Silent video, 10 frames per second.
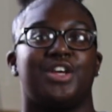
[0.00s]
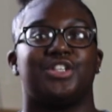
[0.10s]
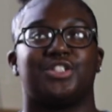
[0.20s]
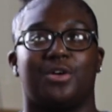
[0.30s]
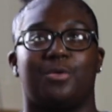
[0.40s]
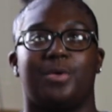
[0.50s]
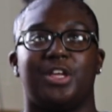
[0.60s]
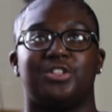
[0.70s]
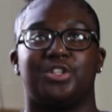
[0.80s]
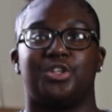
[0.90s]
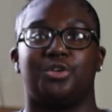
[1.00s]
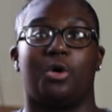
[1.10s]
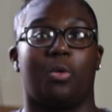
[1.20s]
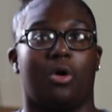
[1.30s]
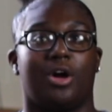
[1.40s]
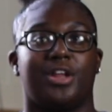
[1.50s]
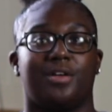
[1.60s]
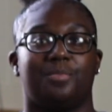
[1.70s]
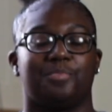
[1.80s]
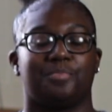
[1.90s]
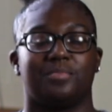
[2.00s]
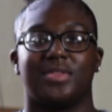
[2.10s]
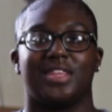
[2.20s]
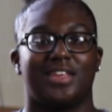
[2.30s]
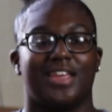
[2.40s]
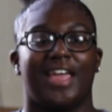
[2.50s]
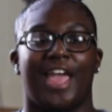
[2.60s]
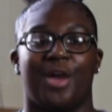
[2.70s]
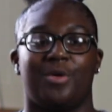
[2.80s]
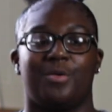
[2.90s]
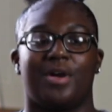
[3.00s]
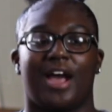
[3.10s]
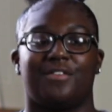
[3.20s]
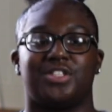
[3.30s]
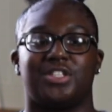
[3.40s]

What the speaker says: So we used to do Awana, and we would have